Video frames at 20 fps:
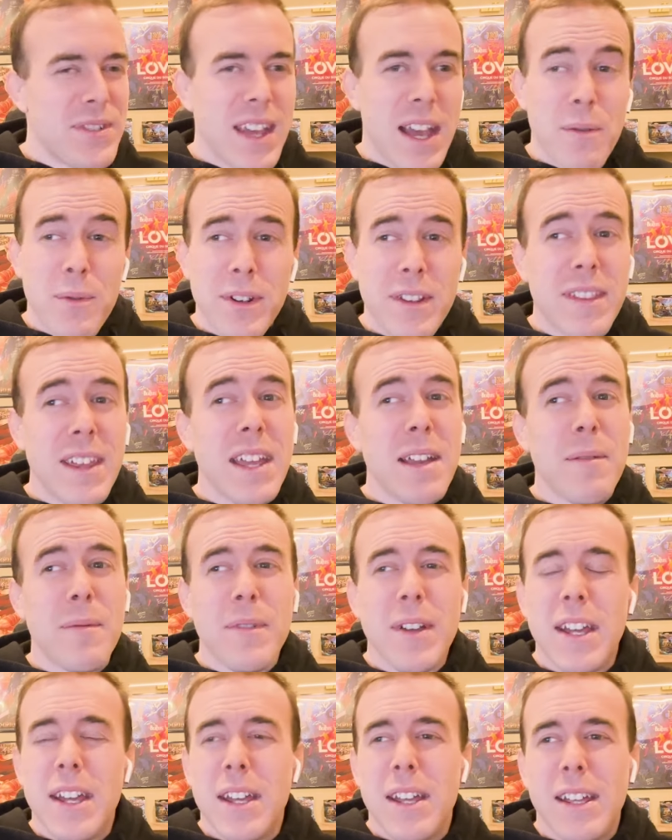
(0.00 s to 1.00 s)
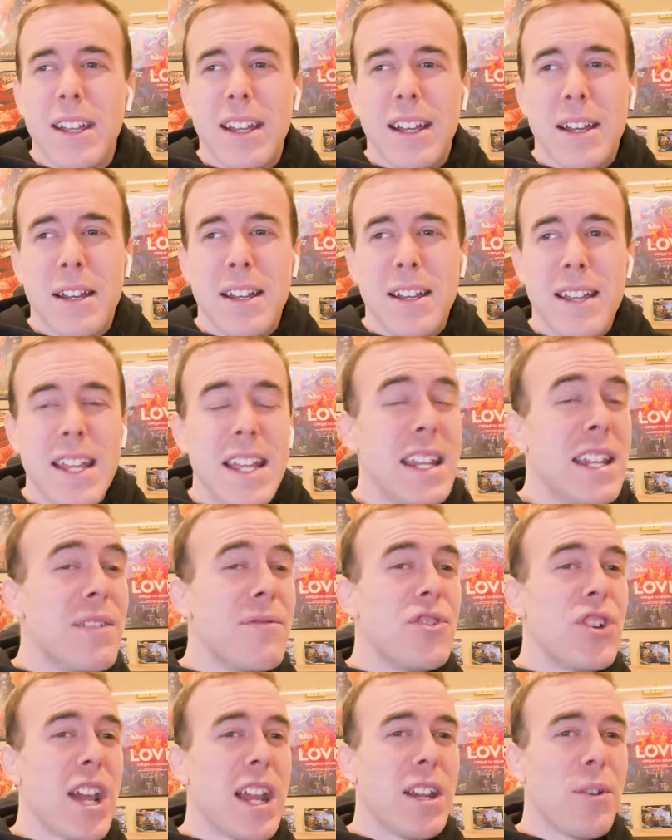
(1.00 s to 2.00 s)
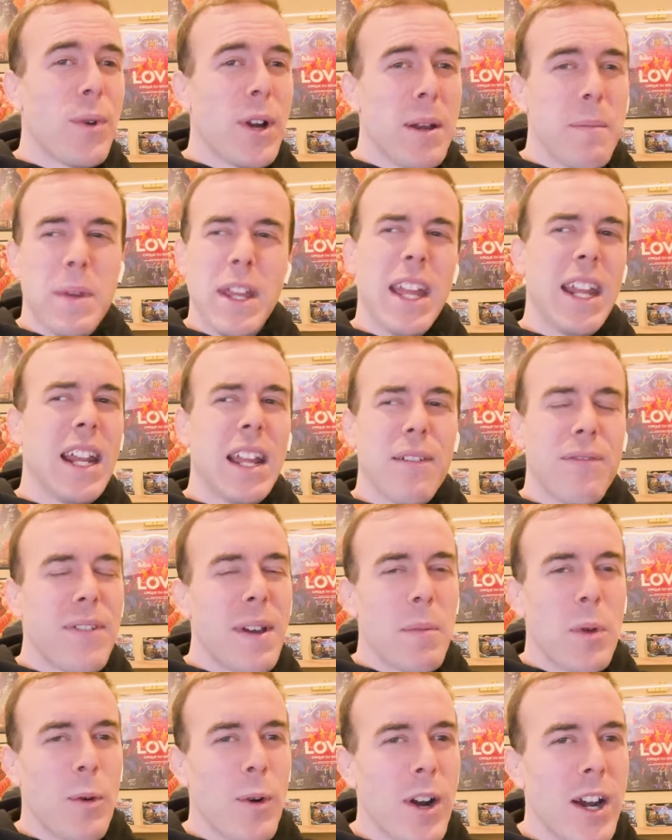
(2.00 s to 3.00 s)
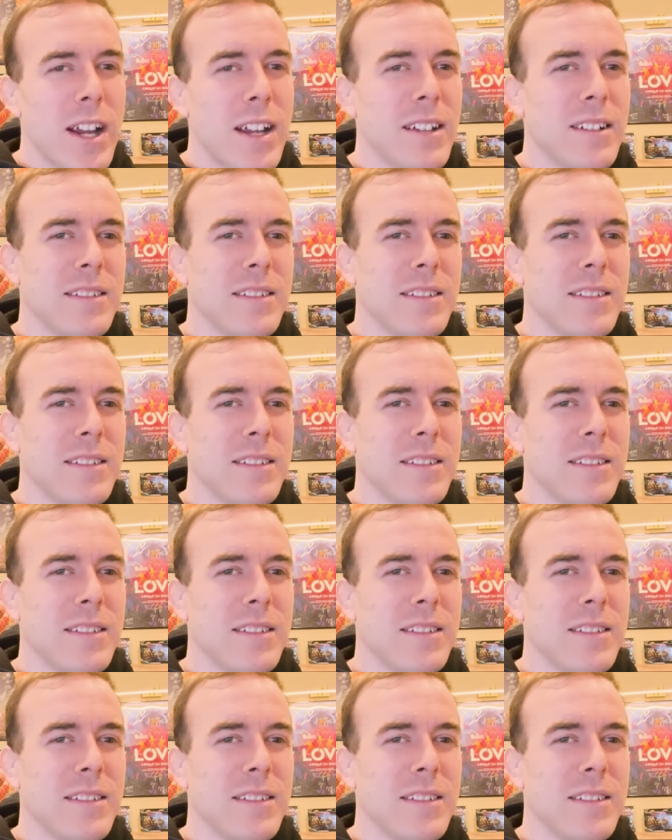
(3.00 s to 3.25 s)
I would think uh, end of January, beginning of February.